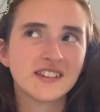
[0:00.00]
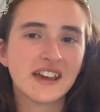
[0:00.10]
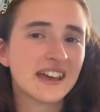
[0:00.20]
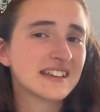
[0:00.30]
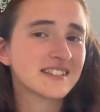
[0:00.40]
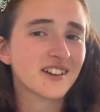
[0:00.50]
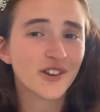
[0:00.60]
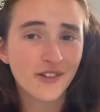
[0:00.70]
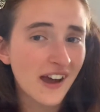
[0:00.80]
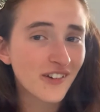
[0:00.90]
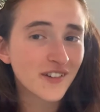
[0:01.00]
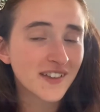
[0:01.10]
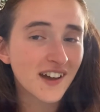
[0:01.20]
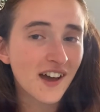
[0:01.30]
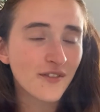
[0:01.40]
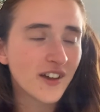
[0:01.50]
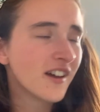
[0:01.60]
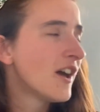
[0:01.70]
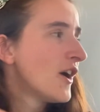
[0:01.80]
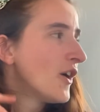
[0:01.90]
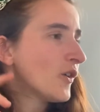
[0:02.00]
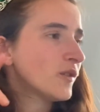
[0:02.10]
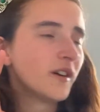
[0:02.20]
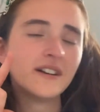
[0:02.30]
there is a crown on the cover. Although